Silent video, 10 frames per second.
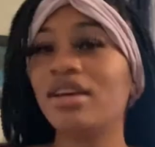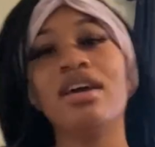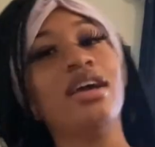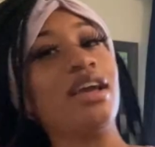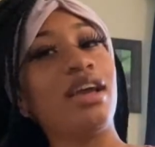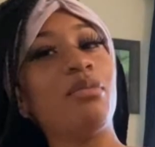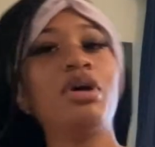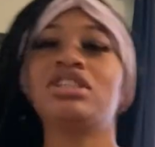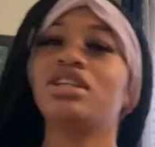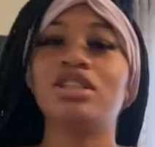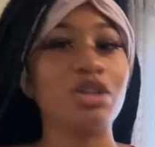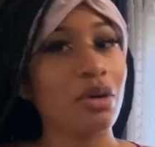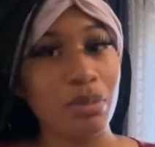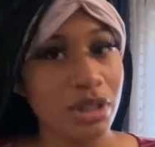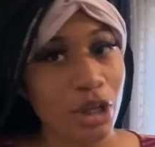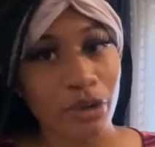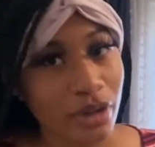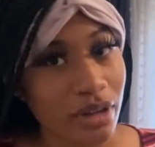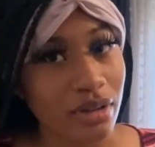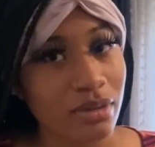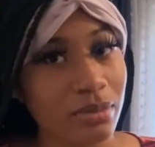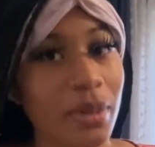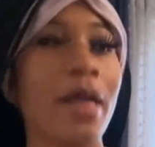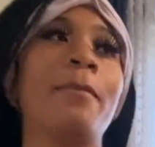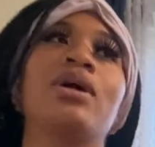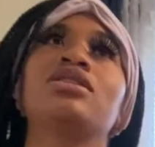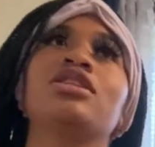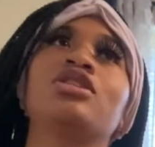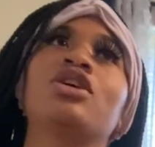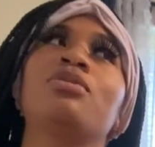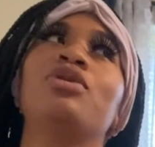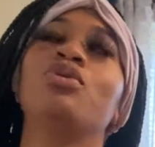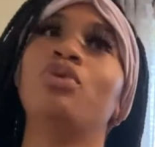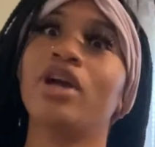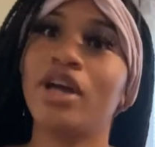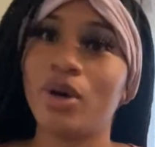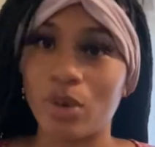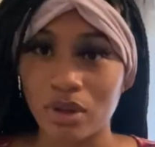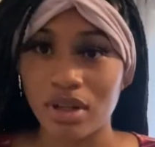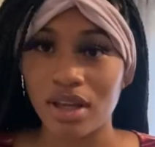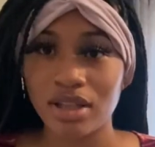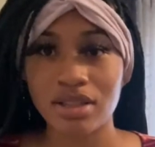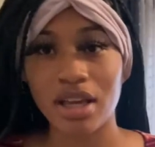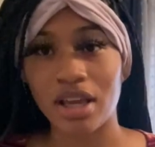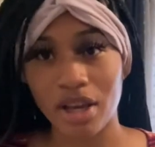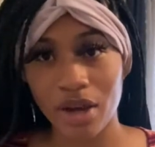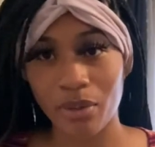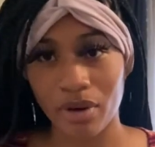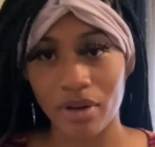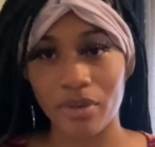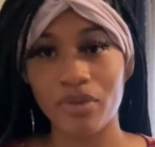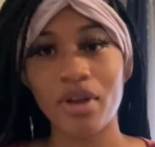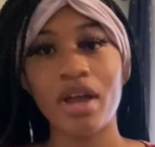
And my son is gonna be turned up. And my son is gonna be well taken care of.